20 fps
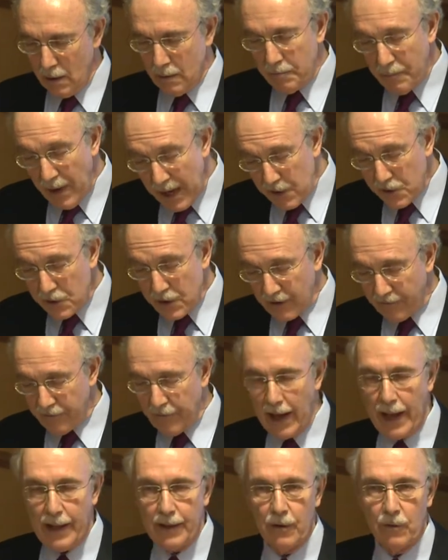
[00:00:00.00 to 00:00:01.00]
Basic
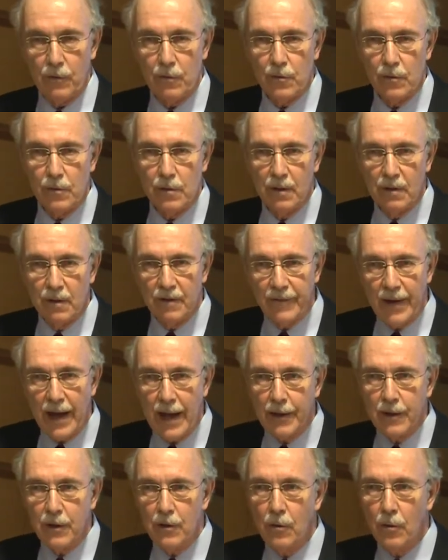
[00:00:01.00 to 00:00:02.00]
values: the
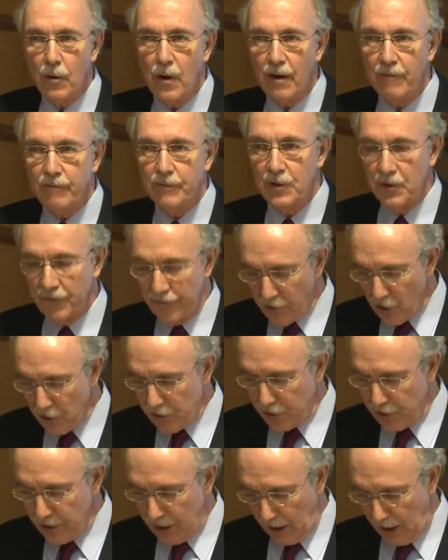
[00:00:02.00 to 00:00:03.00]
value of
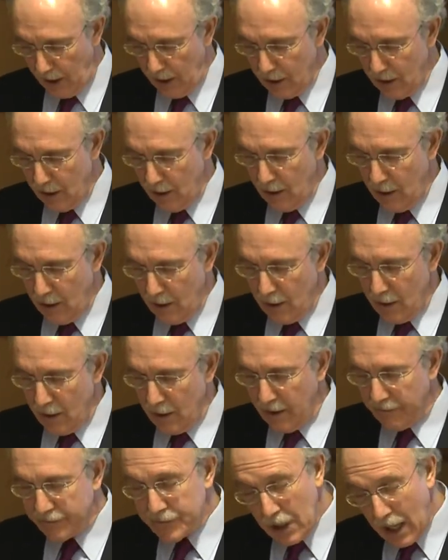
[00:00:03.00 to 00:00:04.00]
diversity,
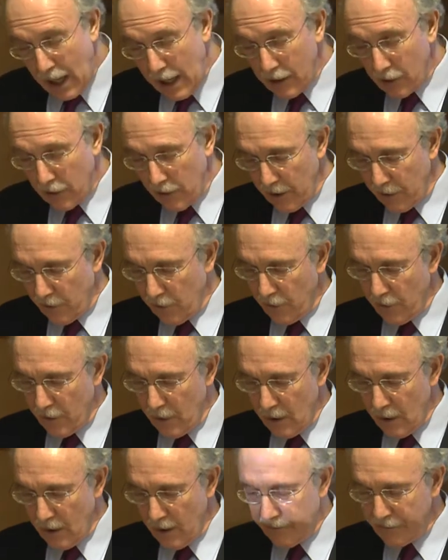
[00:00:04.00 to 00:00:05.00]
of tolerance,
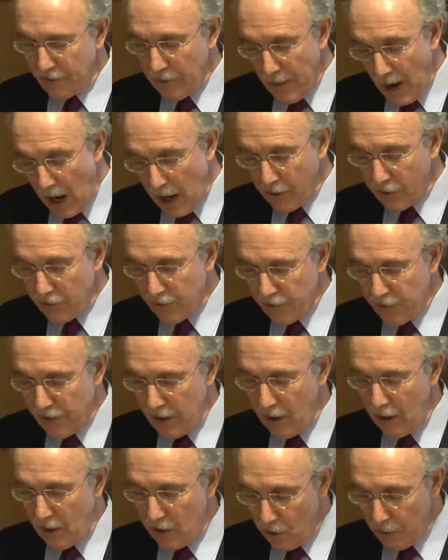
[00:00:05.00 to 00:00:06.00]
of
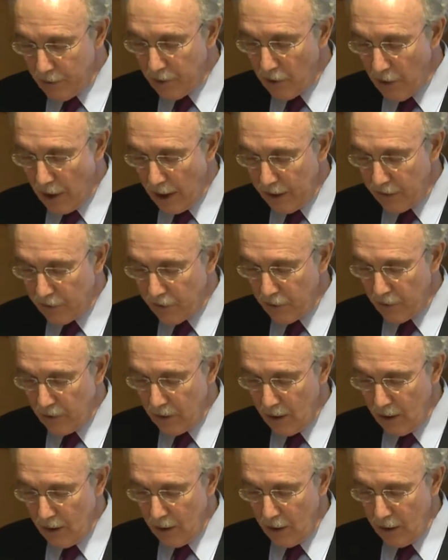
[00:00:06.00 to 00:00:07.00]
democracy, human rights,
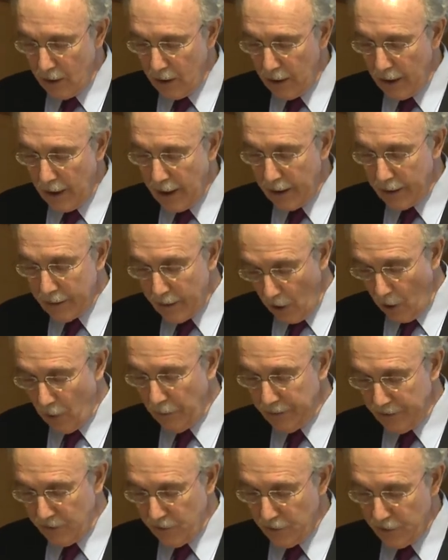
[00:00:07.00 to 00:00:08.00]
and
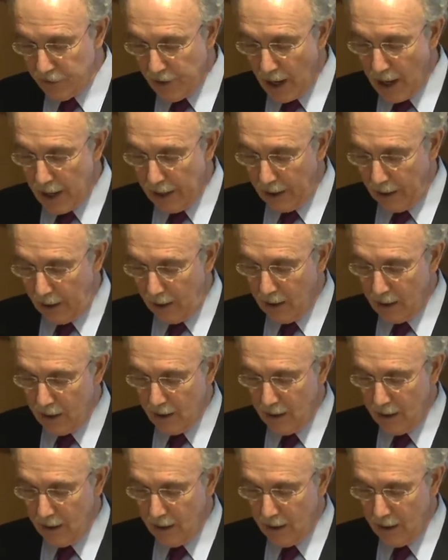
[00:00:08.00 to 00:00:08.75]
open society.